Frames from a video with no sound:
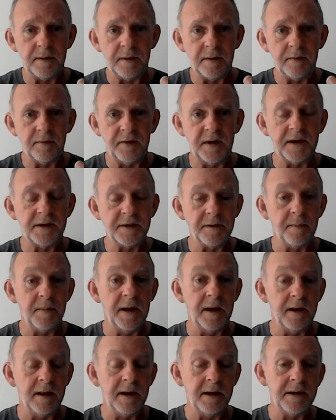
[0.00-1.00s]

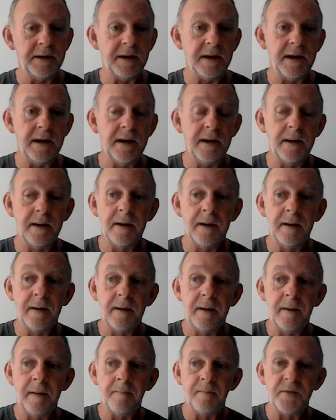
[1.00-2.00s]
visibility
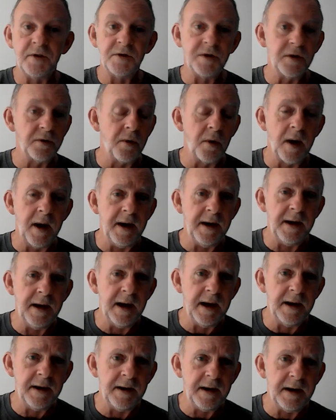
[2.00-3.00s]
is a great
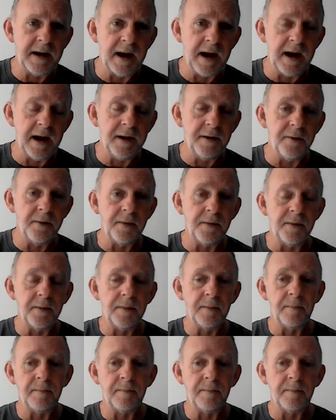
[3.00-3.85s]
indicator